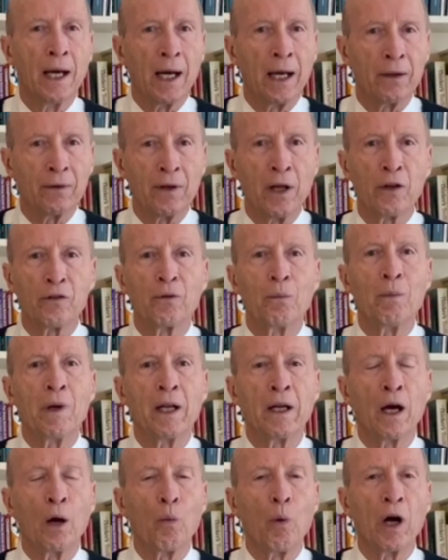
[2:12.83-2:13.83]
It doesn't
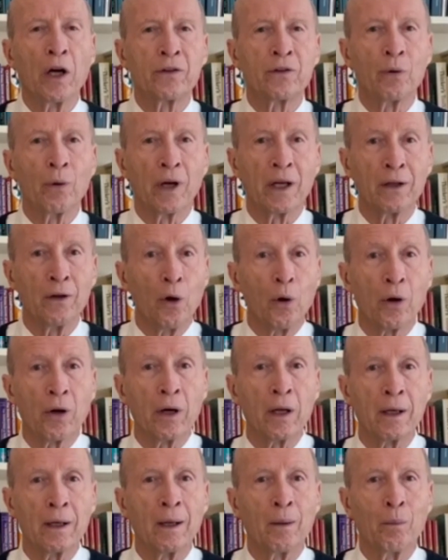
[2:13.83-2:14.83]
mean I want to
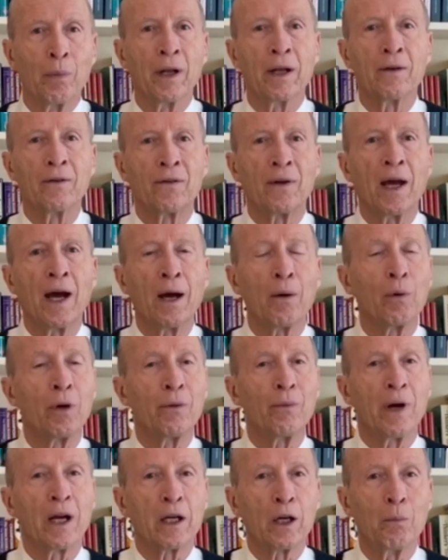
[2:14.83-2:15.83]
ignore it, but I
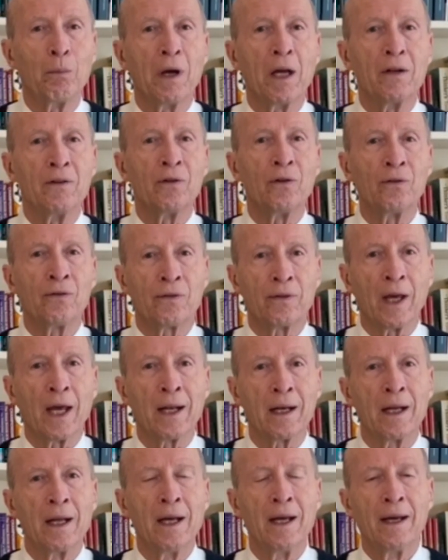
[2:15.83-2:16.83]
would recommend you
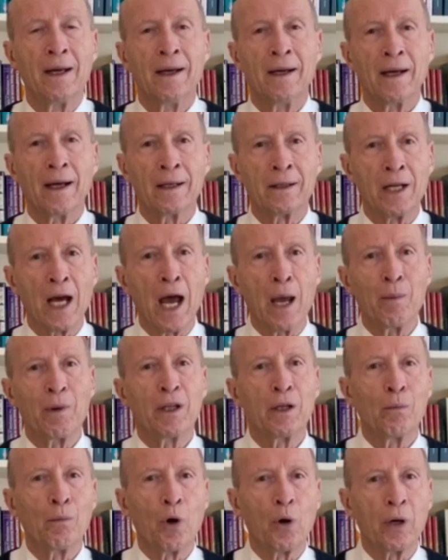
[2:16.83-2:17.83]
set a time
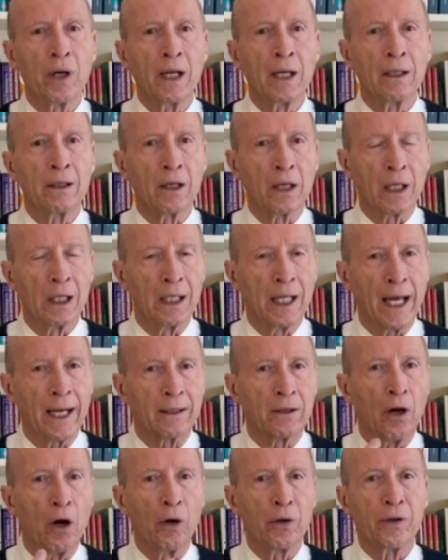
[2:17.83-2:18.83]
in the morning to
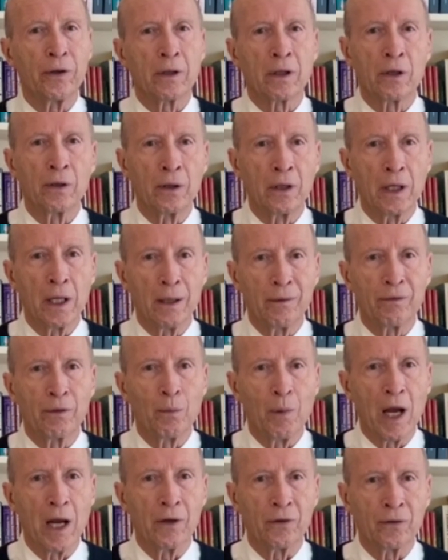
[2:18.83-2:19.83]
collect all your current
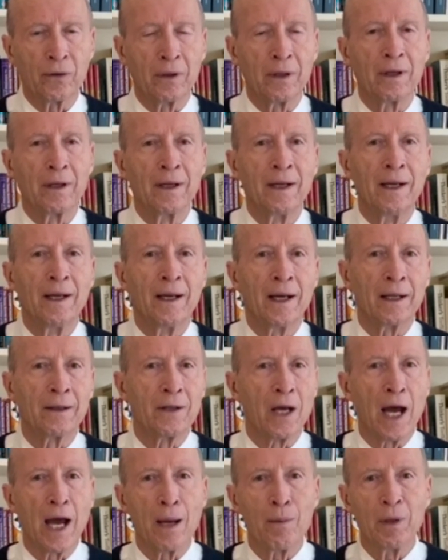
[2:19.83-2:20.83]
information, a
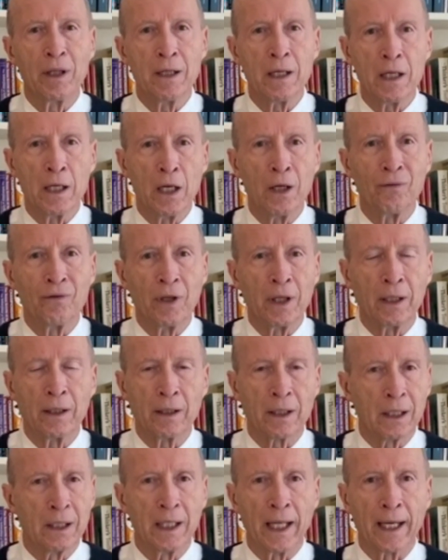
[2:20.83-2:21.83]
time in the evening
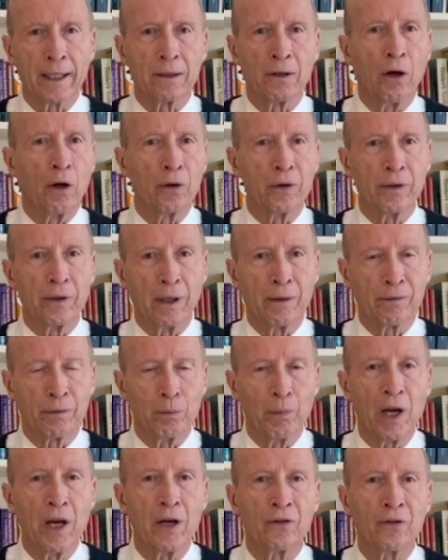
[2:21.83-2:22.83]
to collect all your
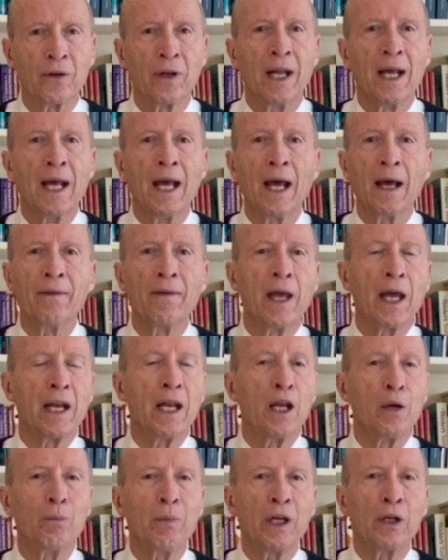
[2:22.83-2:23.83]
information, and then
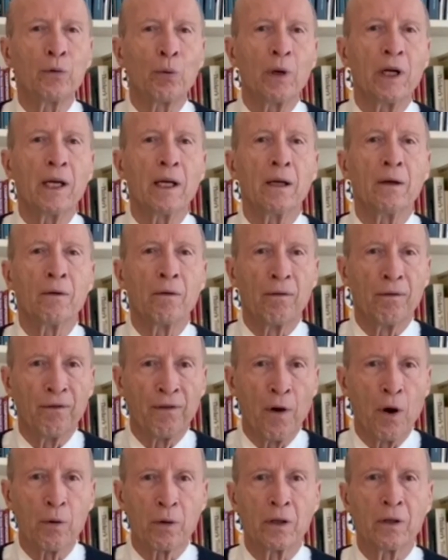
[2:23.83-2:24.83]
in between,
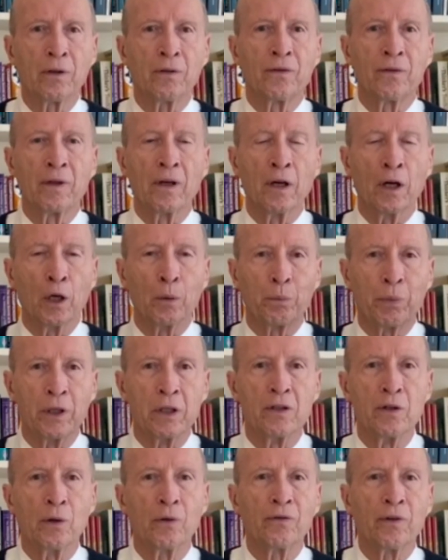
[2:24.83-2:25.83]
focus on
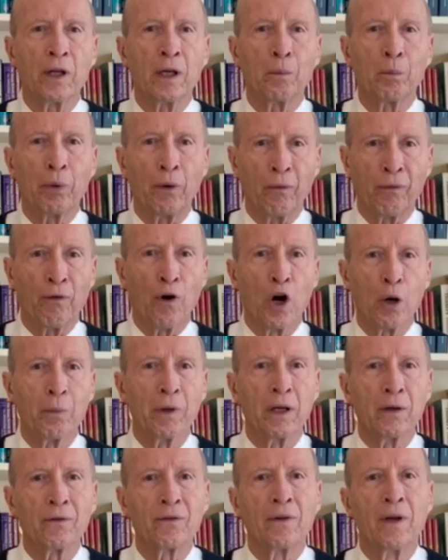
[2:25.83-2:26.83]
producing
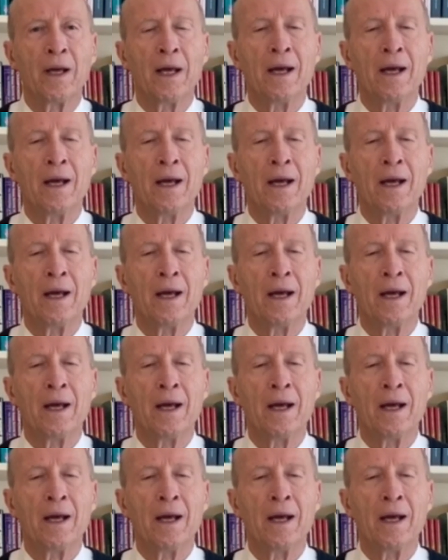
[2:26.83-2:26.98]
performance